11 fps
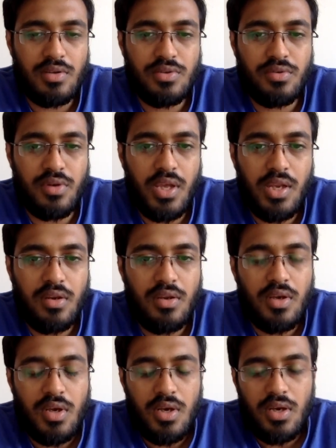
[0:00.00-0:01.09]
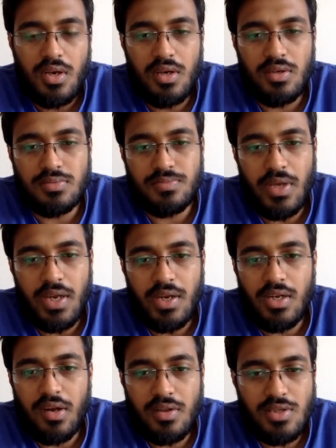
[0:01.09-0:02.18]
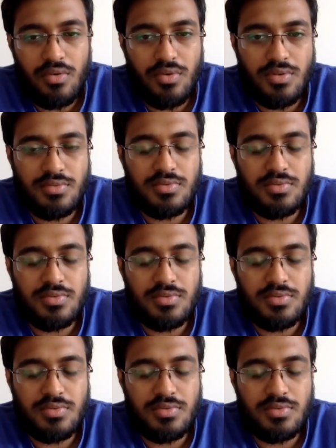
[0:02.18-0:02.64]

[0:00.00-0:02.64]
urine, and ultrasound.